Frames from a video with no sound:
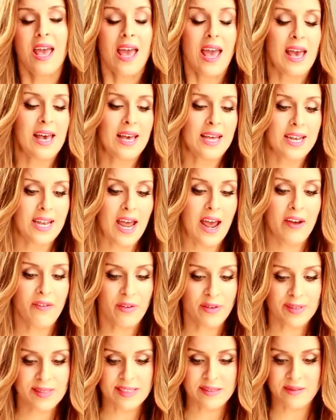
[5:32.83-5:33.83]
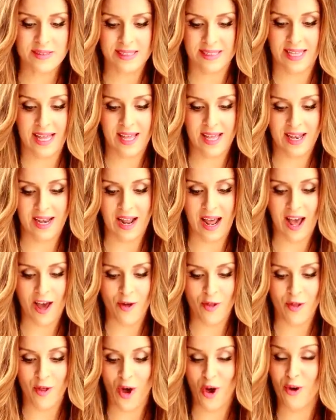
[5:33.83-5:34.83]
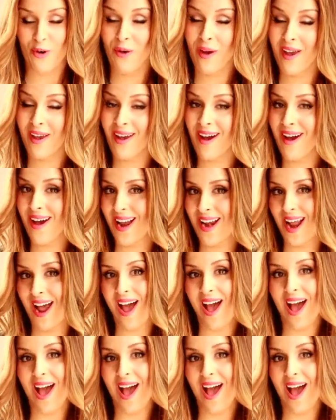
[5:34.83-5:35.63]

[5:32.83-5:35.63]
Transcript: And ever since then, I thought, okay, God,